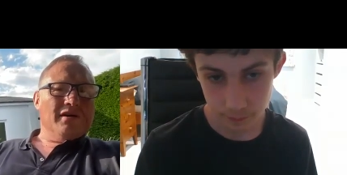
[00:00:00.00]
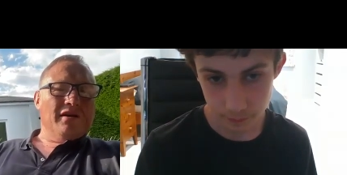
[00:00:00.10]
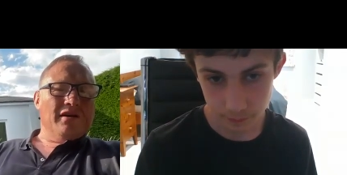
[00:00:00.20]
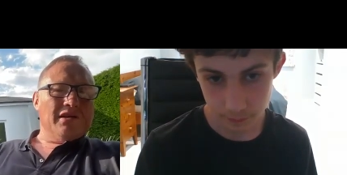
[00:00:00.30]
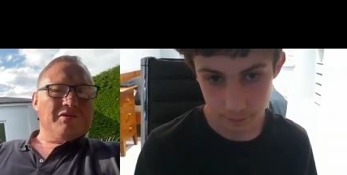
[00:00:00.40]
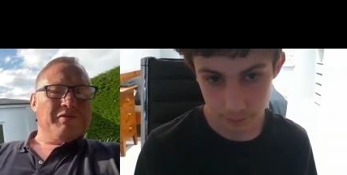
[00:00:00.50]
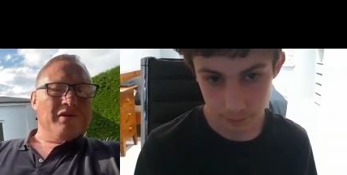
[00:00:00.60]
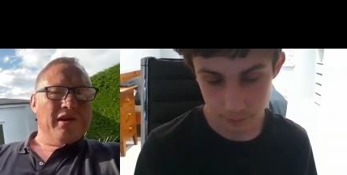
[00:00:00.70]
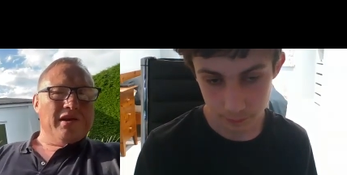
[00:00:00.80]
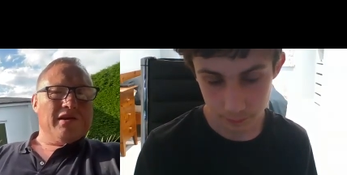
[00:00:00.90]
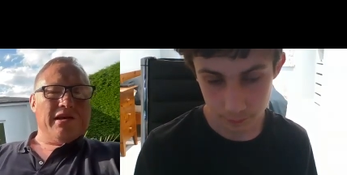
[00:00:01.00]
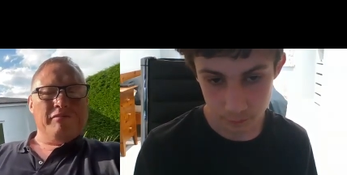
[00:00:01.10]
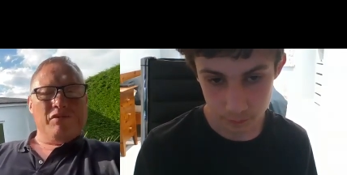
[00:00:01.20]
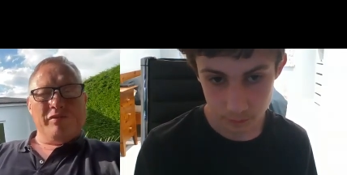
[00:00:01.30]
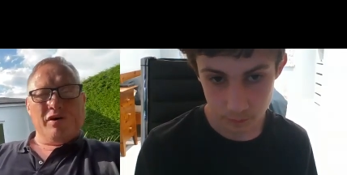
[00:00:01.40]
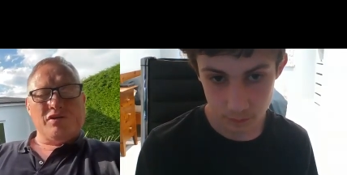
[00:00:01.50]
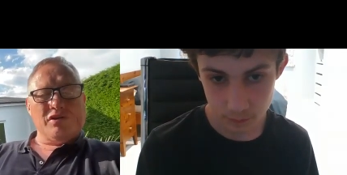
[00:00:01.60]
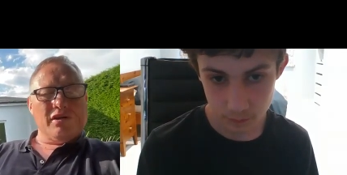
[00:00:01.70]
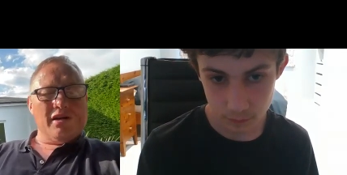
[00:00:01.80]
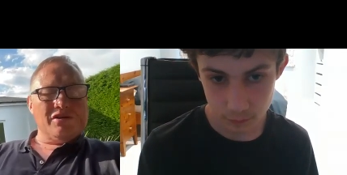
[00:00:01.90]
Speaker 1: And Nick's but Nick Campbell
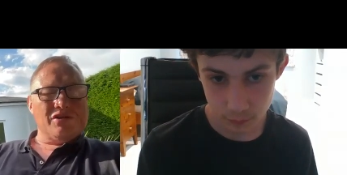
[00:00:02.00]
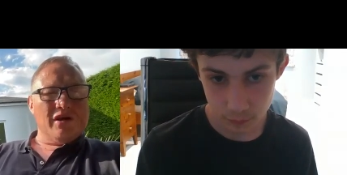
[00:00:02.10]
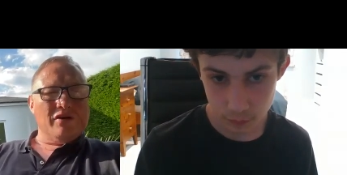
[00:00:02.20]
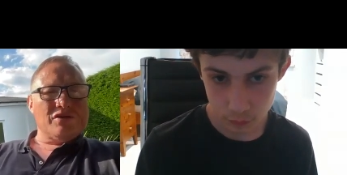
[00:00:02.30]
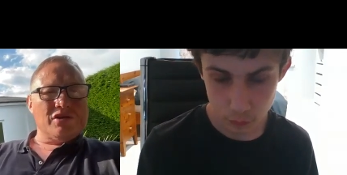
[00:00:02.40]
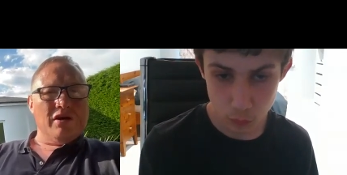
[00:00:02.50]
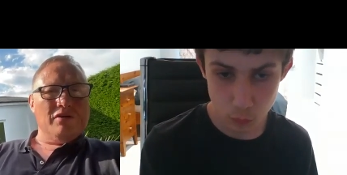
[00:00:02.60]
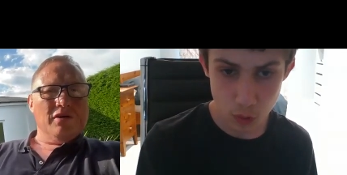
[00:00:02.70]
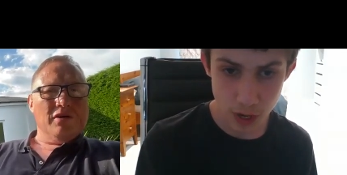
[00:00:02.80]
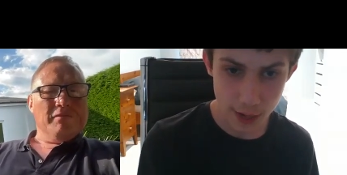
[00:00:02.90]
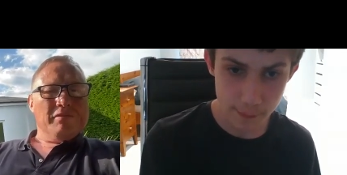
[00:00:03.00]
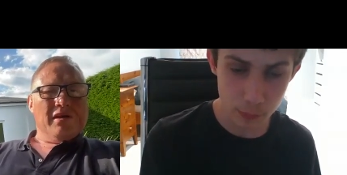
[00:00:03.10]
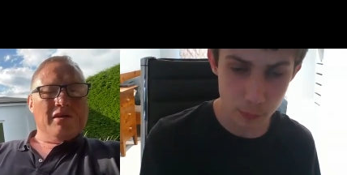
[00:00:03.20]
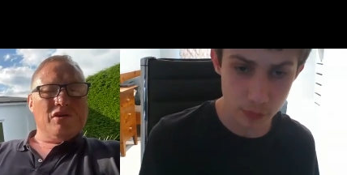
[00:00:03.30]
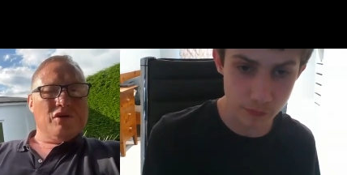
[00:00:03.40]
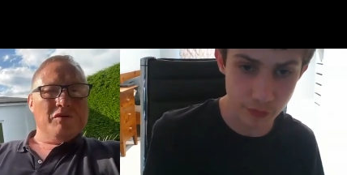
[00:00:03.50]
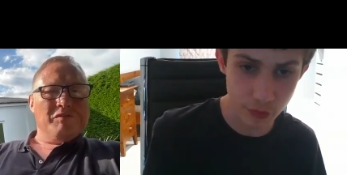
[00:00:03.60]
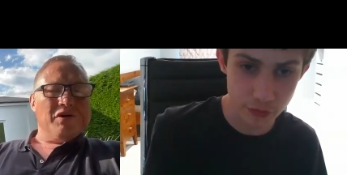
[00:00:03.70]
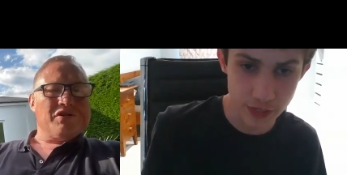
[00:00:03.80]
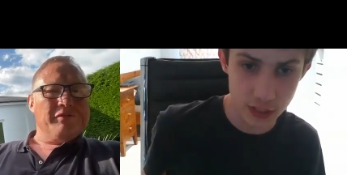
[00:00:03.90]
boxes on our show. So
Speaker 2: what happened it's a good
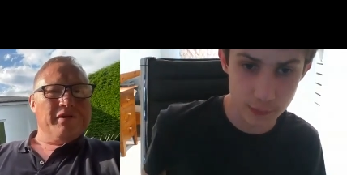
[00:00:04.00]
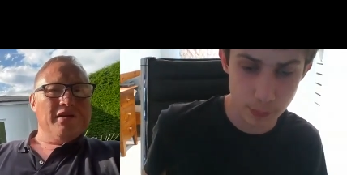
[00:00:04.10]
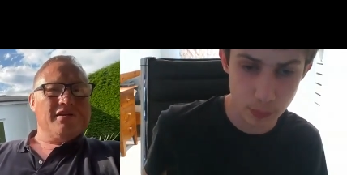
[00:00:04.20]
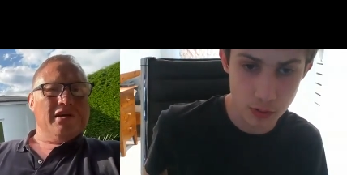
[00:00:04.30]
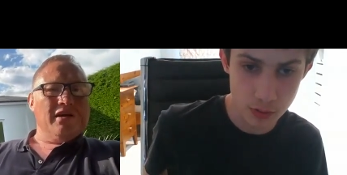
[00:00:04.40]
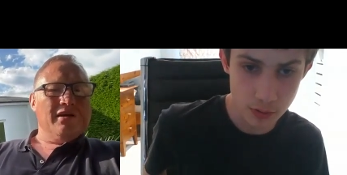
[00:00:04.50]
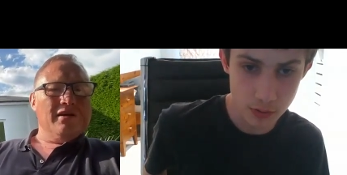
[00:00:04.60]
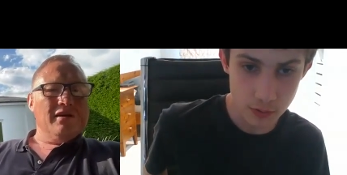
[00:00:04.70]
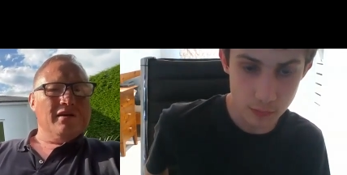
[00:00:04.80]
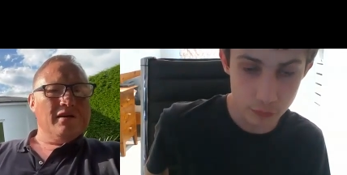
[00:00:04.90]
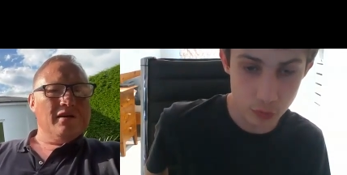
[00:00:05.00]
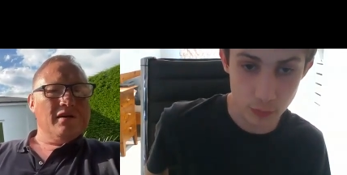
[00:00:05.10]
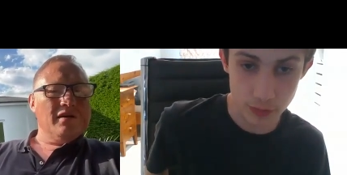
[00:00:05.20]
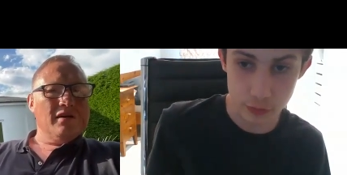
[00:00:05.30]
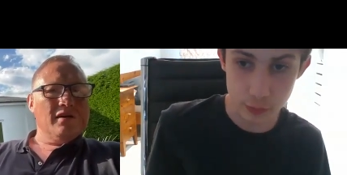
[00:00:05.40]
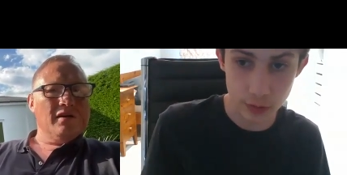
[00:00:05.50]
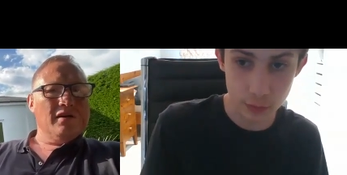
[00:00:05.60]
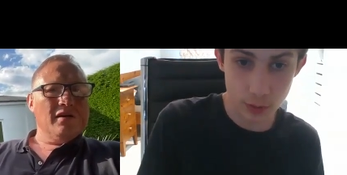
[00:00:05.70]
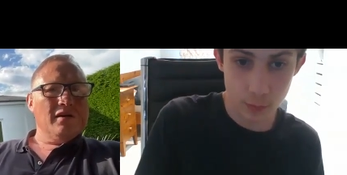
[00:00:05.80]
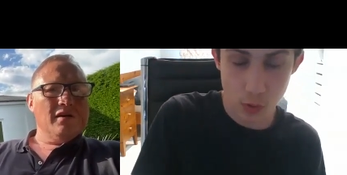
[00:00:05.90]
possibility. Nick... Sorry to
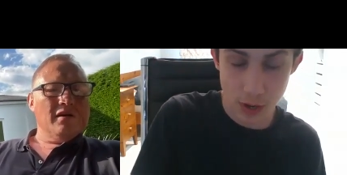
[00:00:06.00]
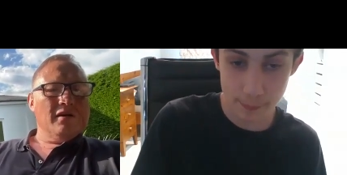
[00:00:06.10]
interrupt. What